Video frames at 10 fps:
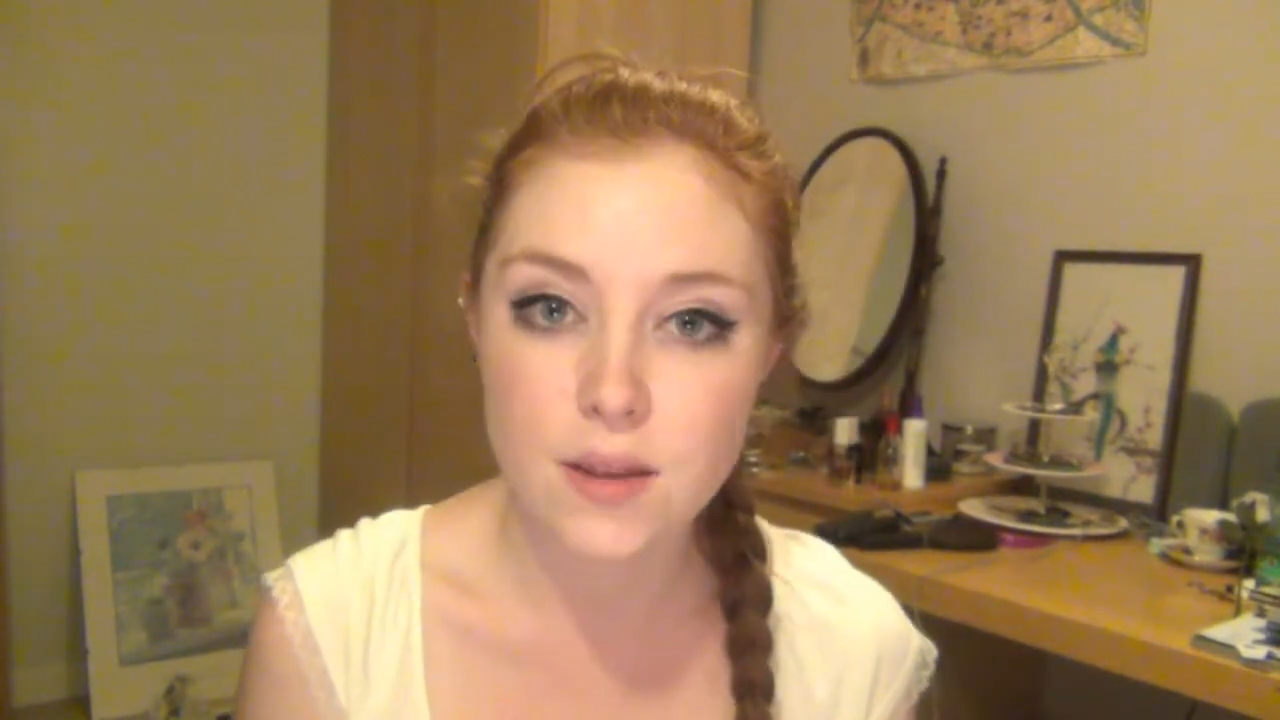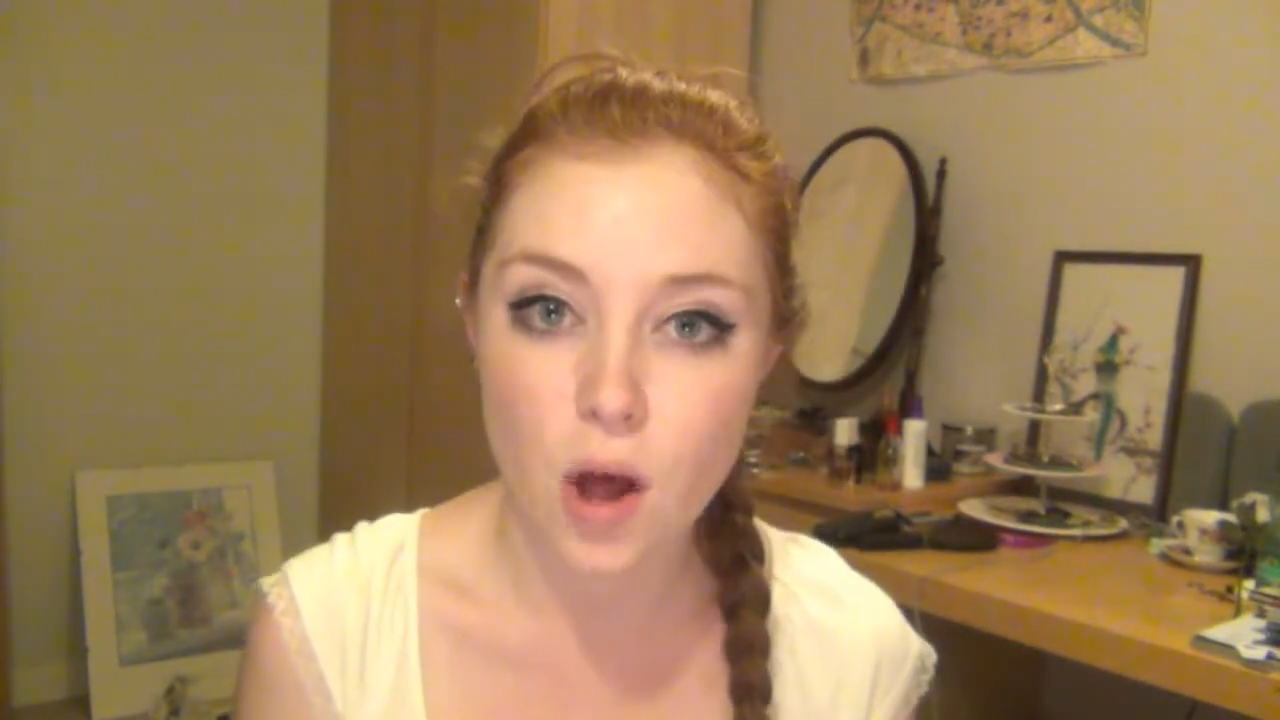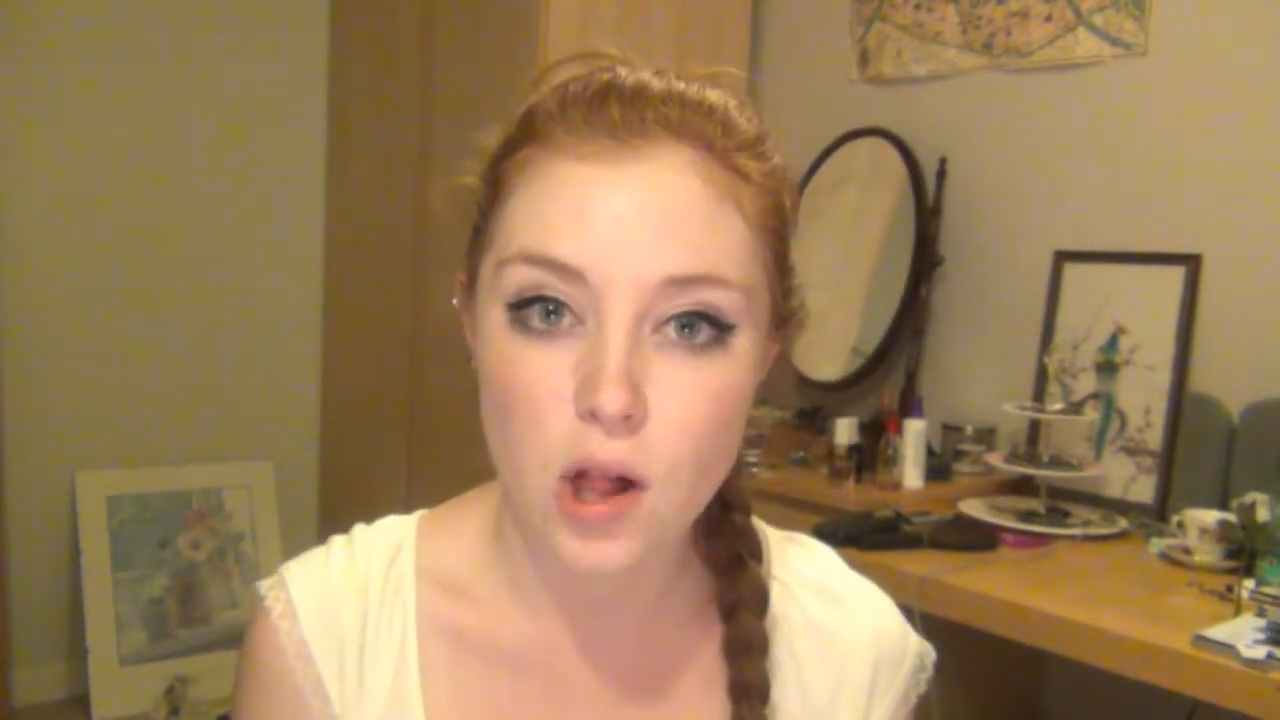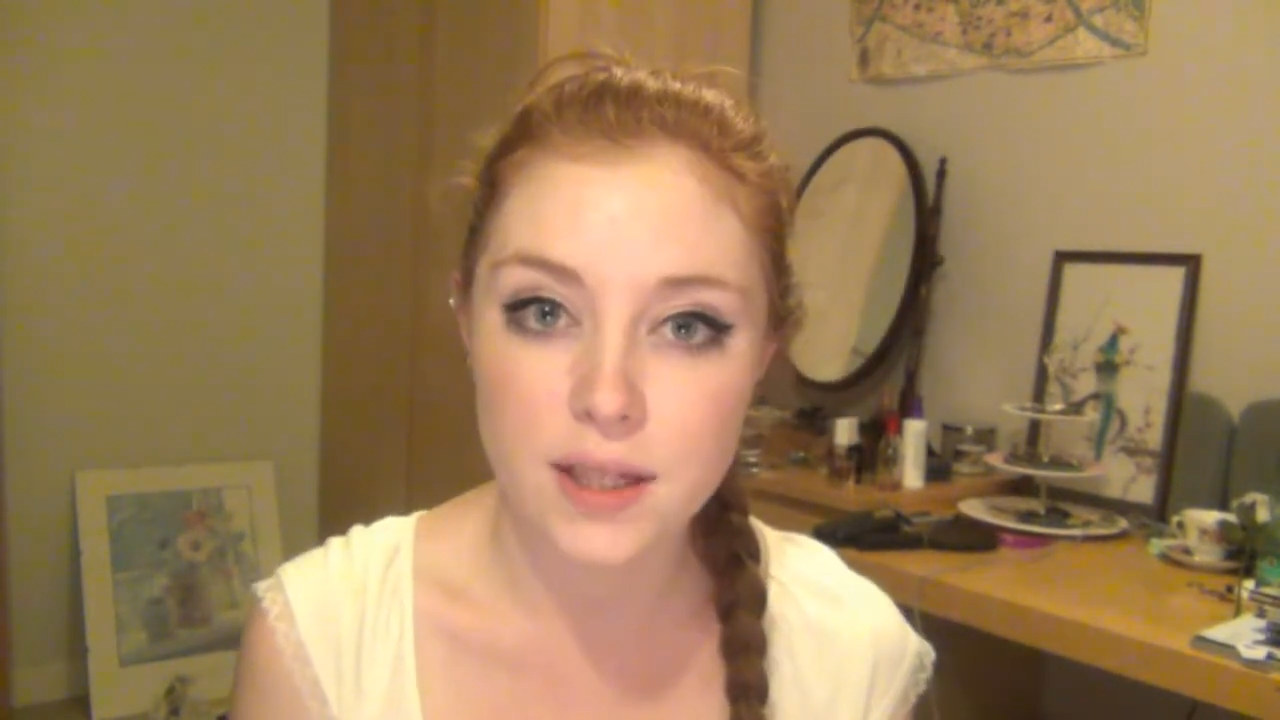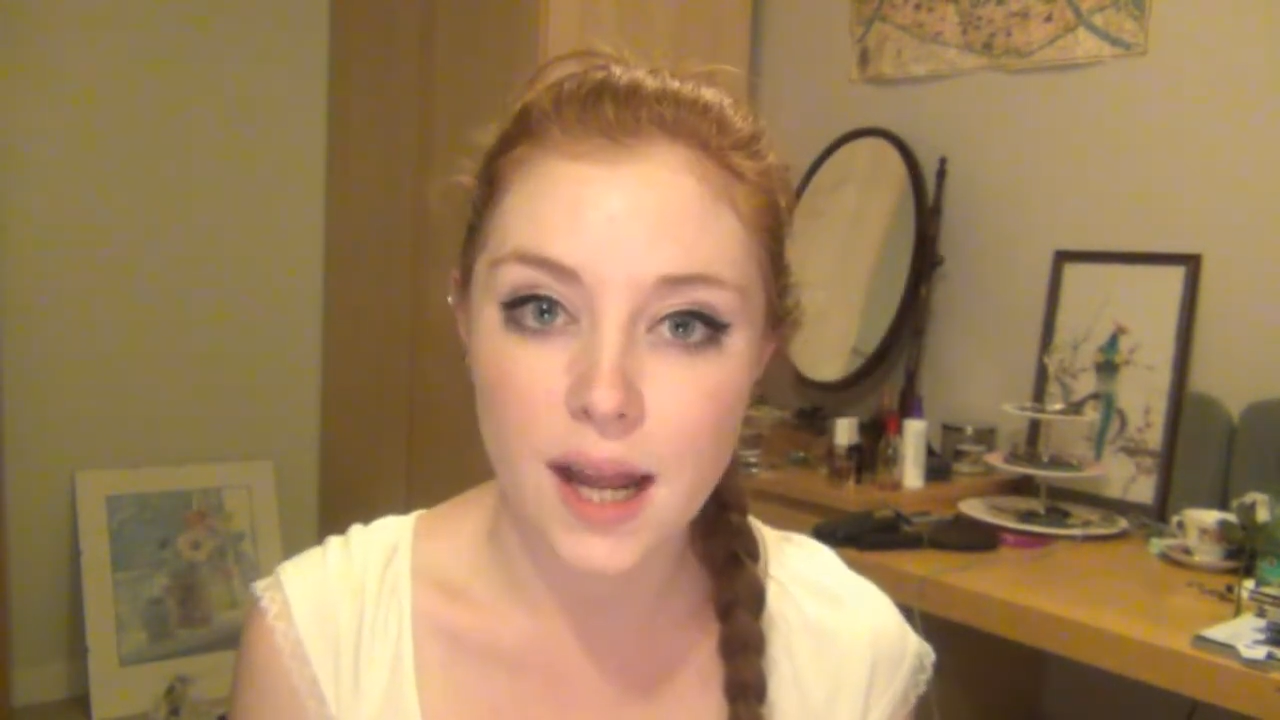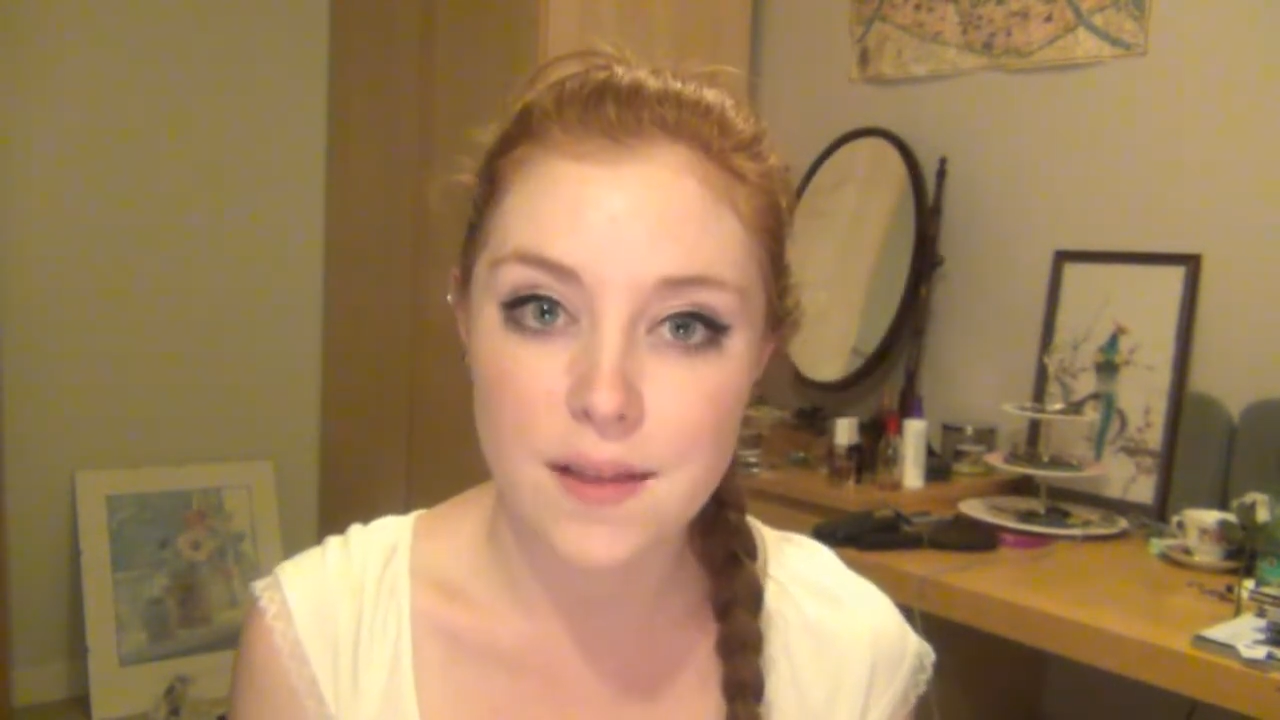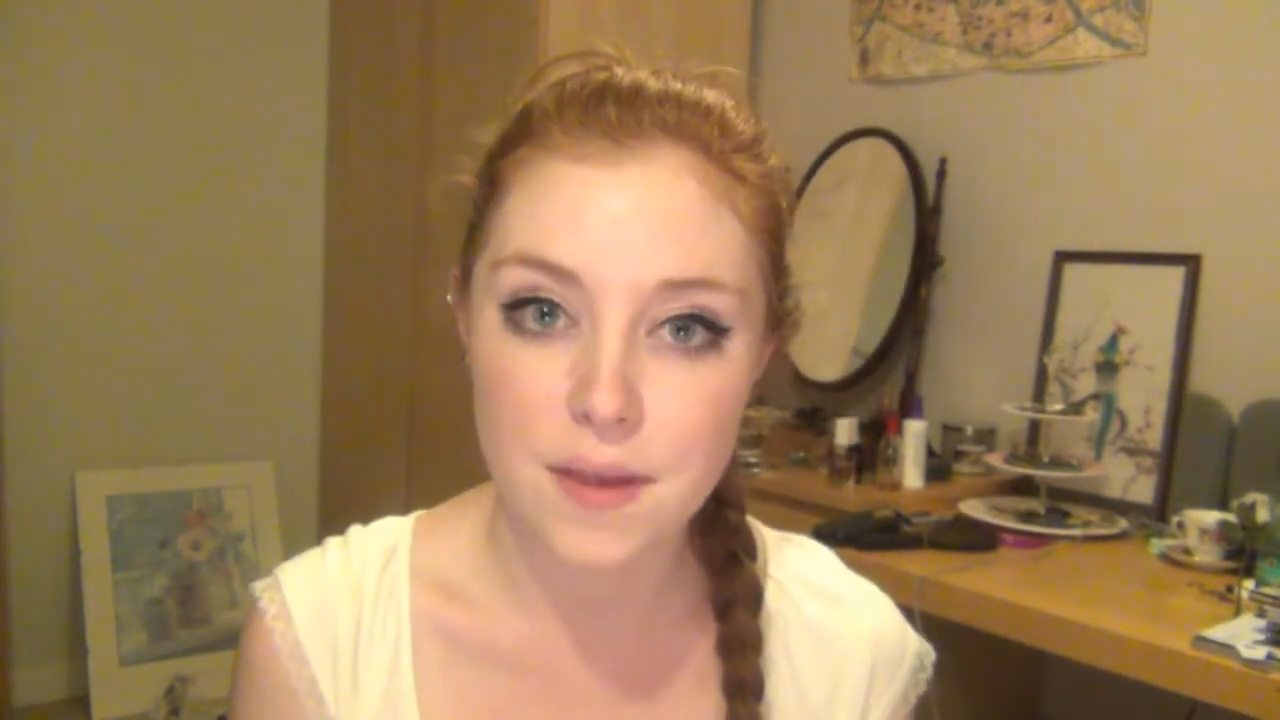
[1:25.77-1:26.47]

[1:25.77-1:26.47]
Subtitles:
the holiday